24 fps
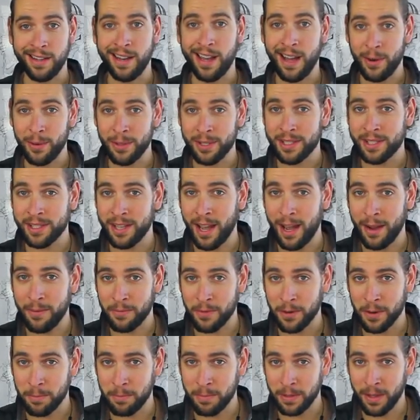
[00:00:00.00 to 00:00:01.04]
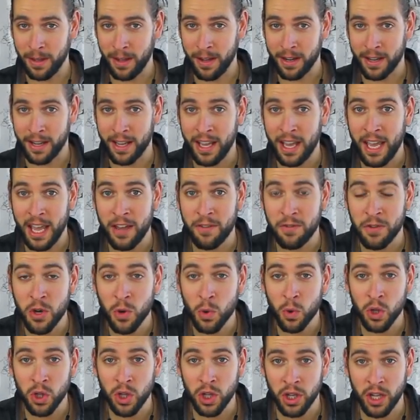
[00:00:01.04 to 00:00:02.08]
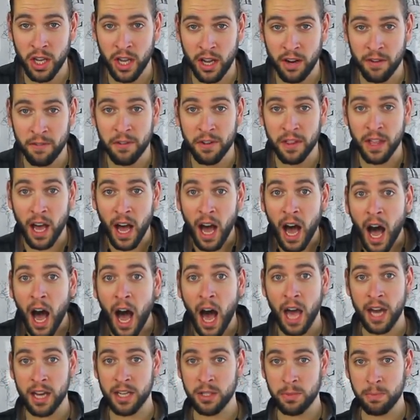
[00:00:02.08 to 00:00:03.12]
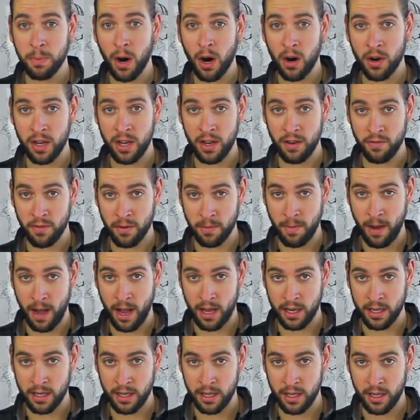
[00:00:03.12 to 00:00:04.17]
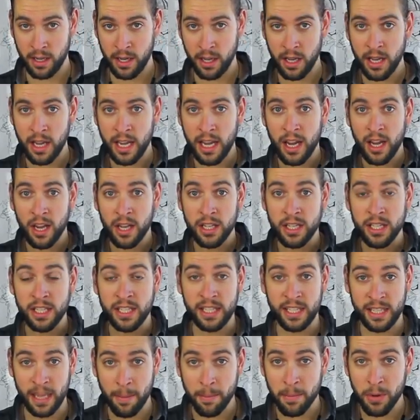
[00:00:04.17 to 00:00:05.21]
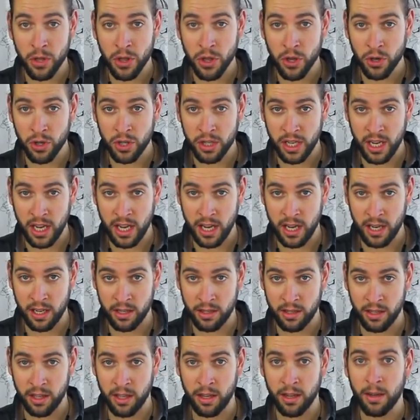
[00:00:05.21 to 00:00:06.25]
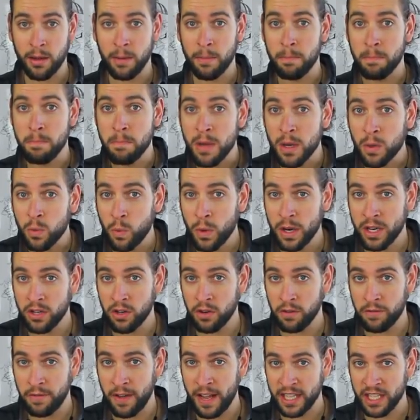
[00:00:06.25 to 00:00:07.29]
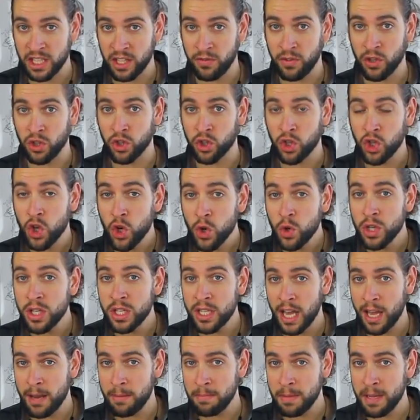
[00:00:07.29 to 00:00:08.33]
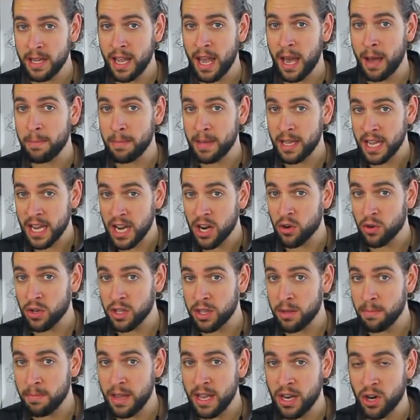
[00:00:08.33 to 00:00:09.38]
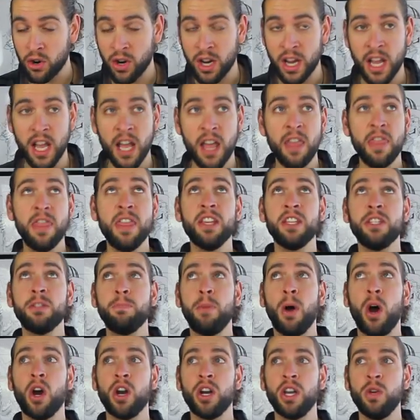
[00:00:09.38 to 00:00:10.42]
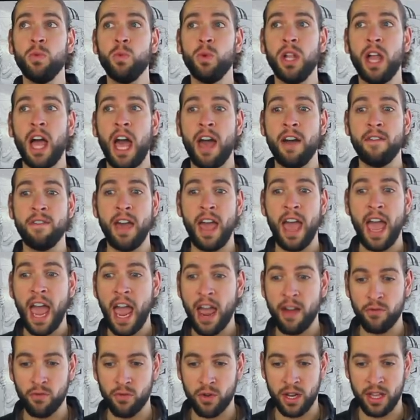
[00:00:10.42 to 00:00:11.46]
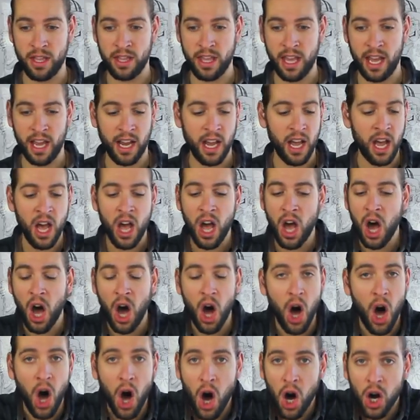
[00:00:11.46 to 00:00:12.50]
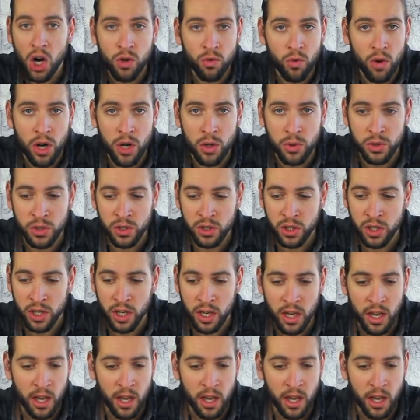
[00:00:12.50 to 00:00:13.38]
now it's time for a plug. If you're looking for the hottest party in Vermont, December 13th, Midwinter Festival, 2 to 10 p.m. here at the Meadery. This party will have everything a hog roast,